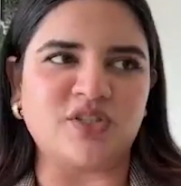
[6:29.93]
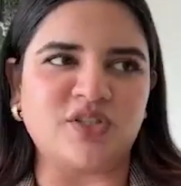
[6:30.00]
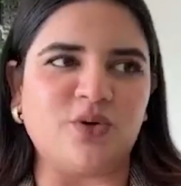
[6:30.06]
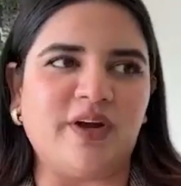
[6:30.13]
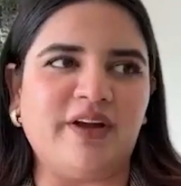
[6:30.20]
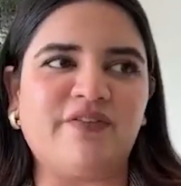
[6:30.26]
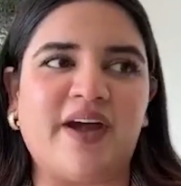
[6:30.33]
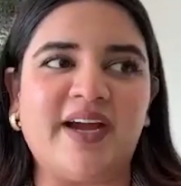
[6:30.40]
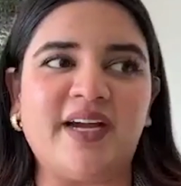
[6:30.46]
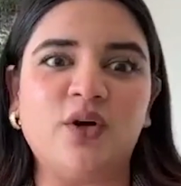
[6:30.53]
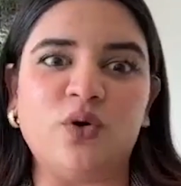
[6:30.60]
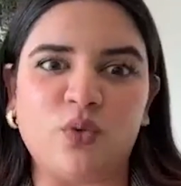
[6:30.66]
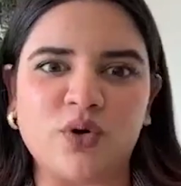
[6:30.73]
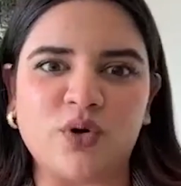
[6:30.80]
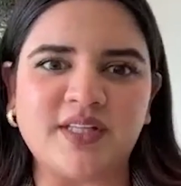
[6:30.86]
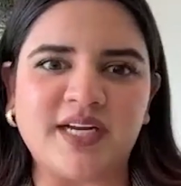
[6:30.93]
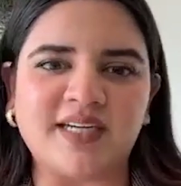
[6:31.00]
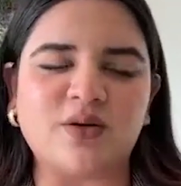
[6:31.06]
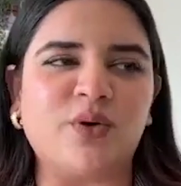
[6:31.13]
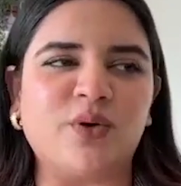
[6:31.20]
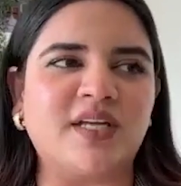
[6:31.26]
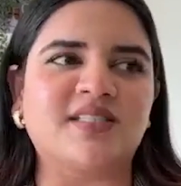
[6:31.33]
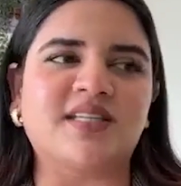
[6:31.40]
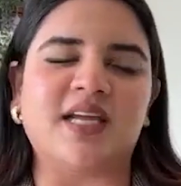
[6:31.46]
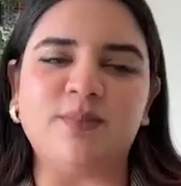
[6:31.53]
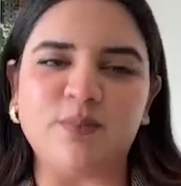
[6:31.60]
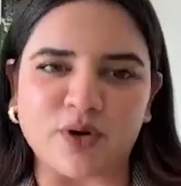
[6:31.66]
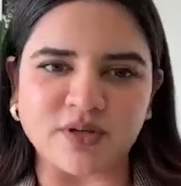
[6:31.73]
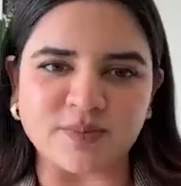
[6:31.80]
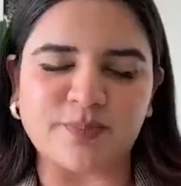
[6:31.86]
So if I know that okay,
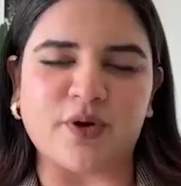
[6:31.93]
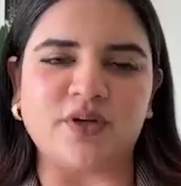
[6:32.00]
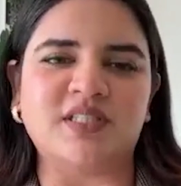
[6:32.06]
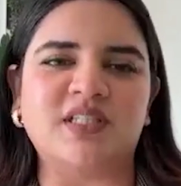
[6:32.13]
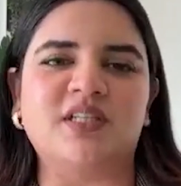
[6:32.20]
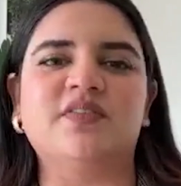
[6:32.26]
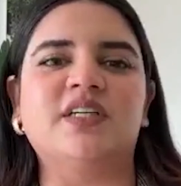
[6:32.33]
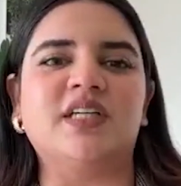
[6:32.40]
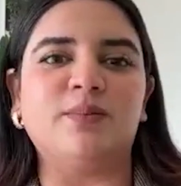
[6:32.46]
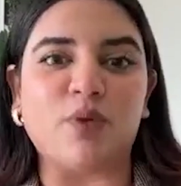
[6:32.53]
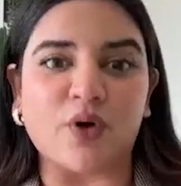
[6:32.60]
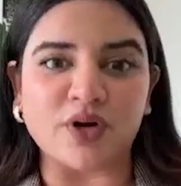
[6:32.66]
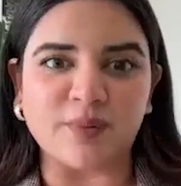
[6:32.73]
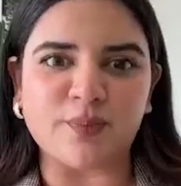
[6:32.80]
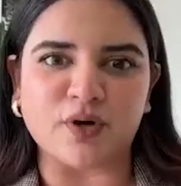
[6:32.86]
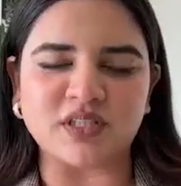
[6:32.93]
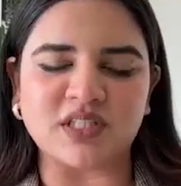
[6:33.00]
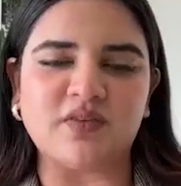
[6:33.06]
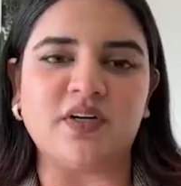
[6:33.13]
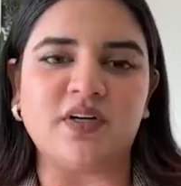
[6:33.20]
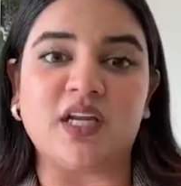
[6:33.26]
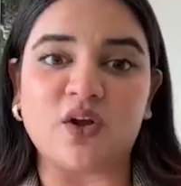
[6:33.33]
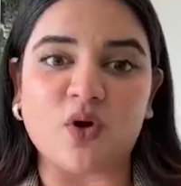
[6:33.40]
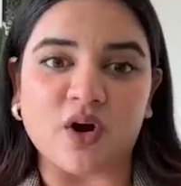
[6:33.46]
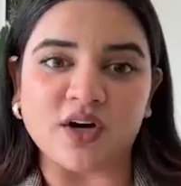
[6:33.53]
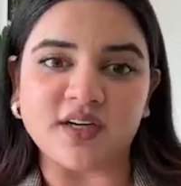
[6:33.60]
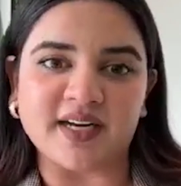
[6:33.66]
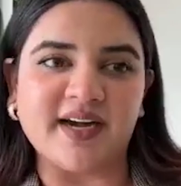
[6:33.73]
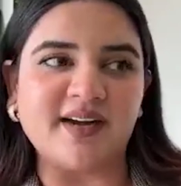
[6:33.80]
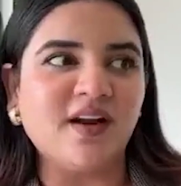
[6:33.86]
skin positivity, body positivity
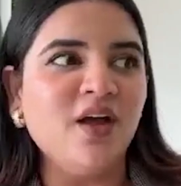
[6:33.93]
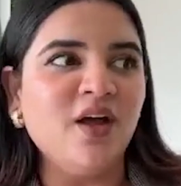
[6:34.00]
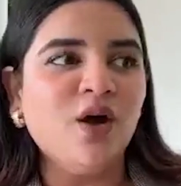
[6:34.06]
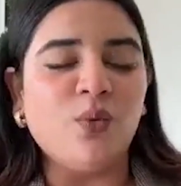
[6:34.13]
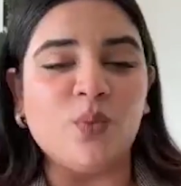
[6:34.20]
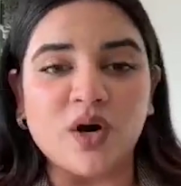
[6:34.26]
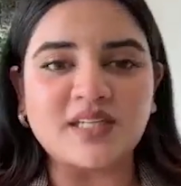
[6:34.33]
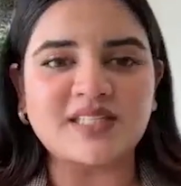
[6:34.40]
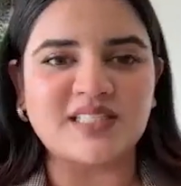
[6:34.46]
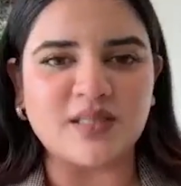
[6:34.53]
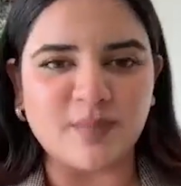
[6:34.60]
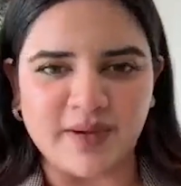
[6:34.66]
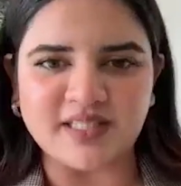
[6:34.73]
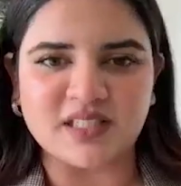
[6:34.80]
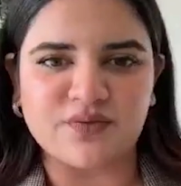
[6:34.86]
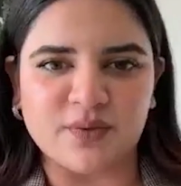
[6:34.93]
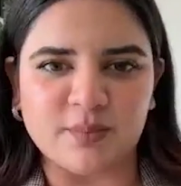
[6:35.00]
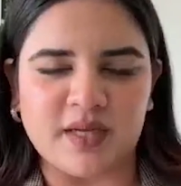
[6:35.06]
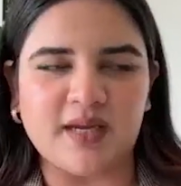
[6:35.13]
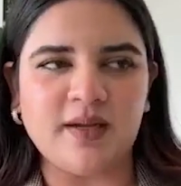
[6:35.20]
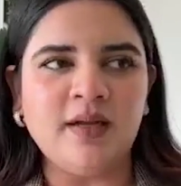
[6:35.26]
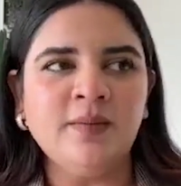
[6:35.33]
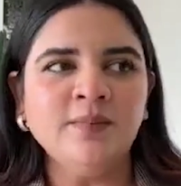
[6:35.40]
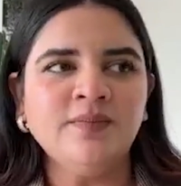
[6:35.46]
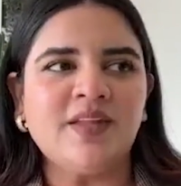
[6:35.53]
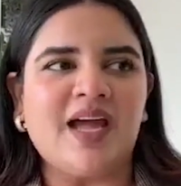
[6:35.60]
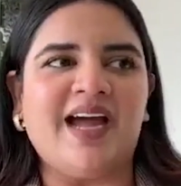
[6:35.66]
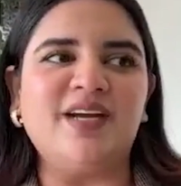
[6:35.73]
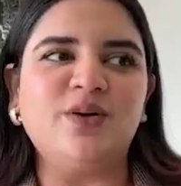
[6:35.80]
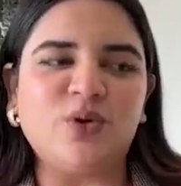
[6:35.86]
content works the best for me,
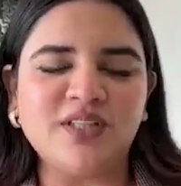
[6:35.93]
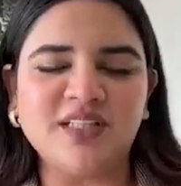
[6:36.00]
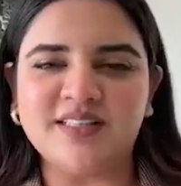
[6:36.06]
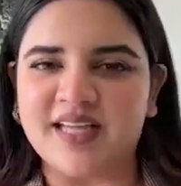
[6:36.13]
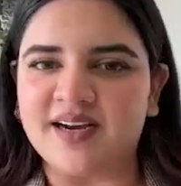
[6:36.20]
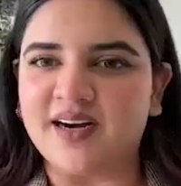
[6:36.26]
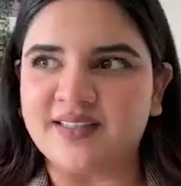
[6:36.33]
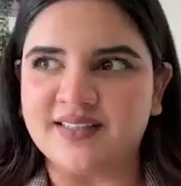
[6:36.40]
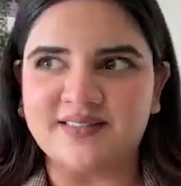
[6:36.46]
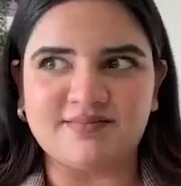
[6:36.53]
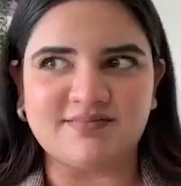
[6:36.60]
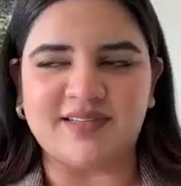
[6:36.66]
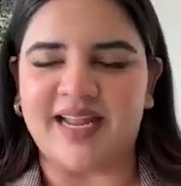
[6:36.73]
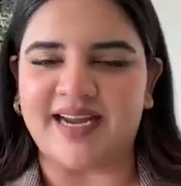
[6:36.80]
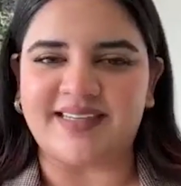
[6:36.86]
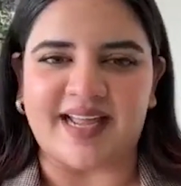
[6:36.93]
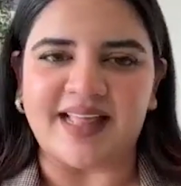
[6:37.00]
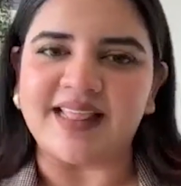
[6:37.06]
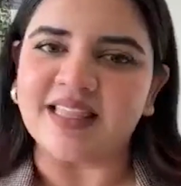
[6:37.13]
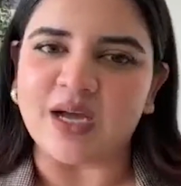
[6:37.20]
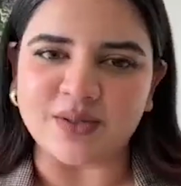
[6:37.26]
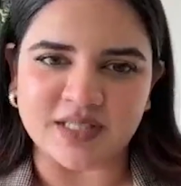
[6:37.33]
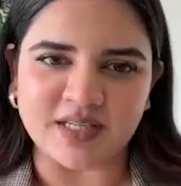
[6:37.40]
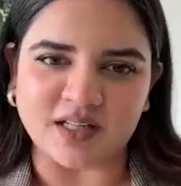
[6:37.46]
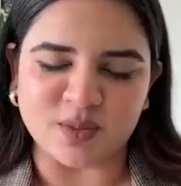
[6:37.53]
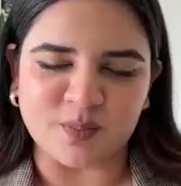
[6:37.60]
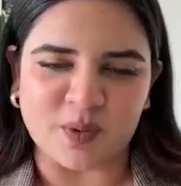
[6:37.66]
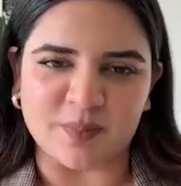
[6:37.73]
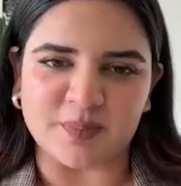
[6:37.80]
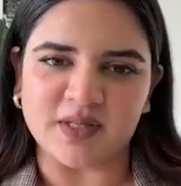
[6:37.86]
I know that there are like 10,000 other
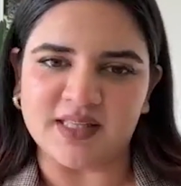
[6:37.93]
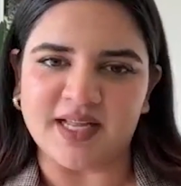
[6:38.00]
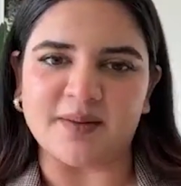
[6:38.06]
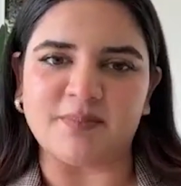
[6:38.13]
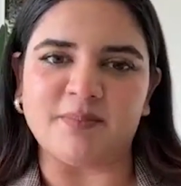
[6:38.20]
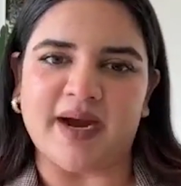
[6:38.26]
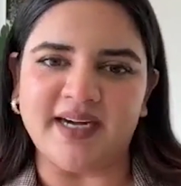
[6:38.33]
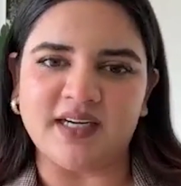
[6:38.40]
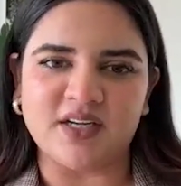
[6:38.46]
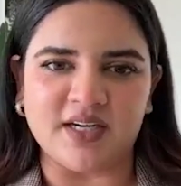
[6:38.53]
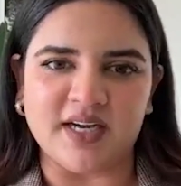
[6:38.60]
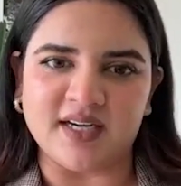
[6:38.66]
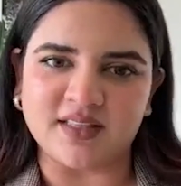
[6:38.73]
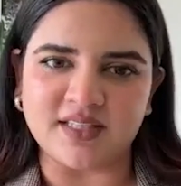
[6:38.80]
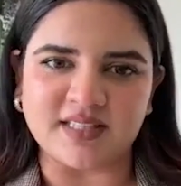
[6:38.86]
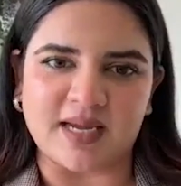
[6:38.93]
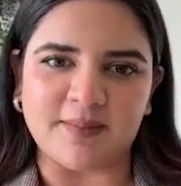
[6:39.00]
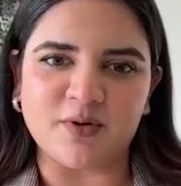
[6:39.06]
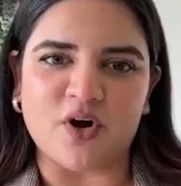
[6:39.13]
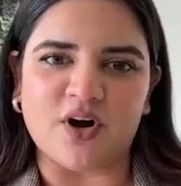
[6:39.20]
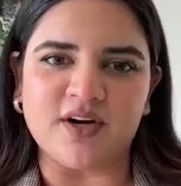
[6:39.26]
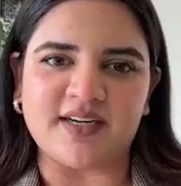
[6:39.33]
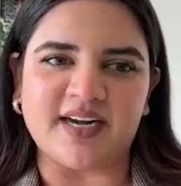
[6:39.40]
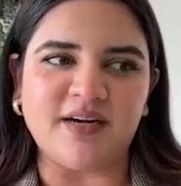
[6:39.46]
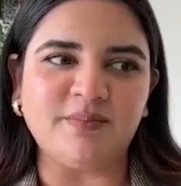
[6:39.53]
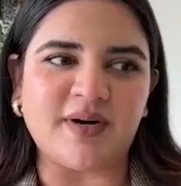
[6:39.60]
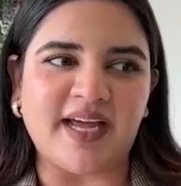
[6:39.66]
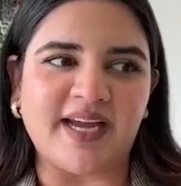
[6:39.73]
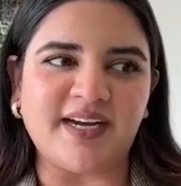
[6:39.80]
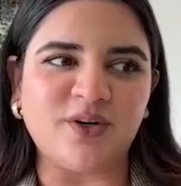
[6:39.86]
people that might create the same content,
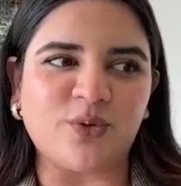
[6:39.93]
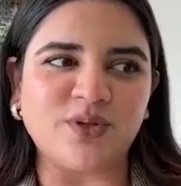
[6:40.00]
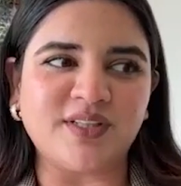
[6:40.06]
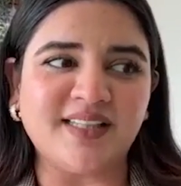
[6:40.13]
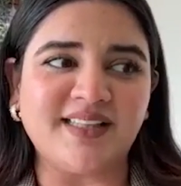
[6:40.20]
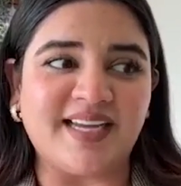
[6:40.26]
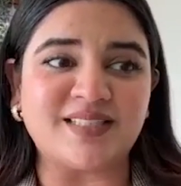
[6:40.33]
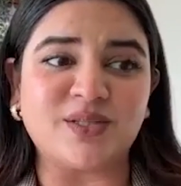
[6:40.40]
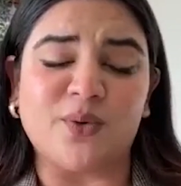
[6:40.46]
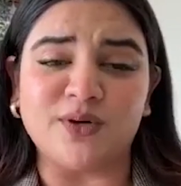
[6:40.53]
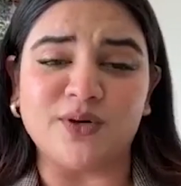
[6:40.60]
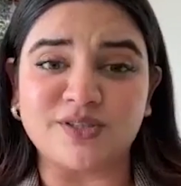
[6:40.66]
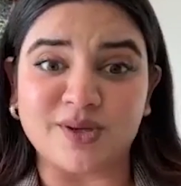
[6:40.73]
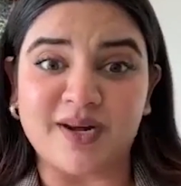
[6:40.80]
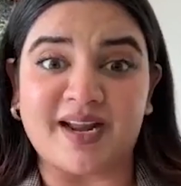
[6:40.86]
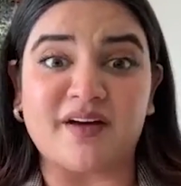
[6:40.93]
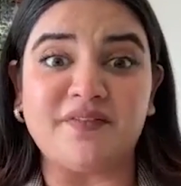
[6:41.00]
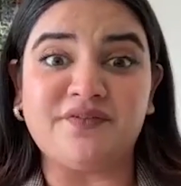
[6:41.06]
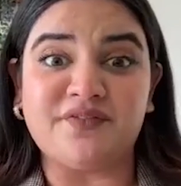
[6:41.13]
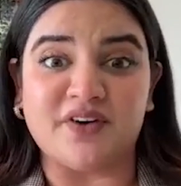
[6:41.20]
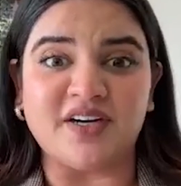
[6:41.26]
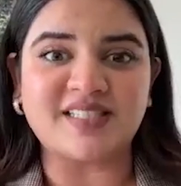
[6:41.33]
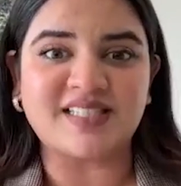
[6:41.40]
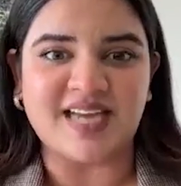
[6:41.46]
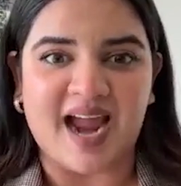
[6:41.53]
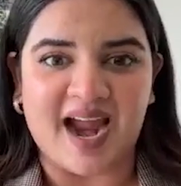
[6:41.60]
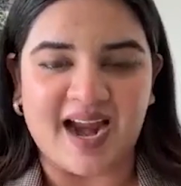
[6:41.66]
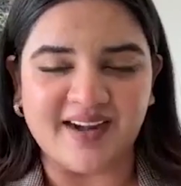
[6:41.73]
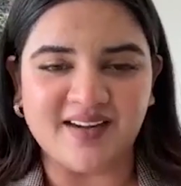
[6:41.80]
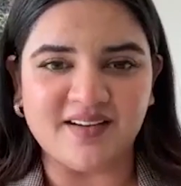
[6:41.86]
but I know that there's also like a first
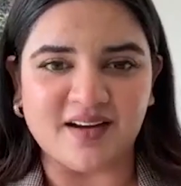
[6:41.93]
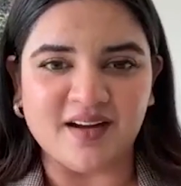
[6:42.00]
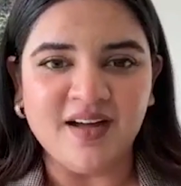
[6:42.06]
hand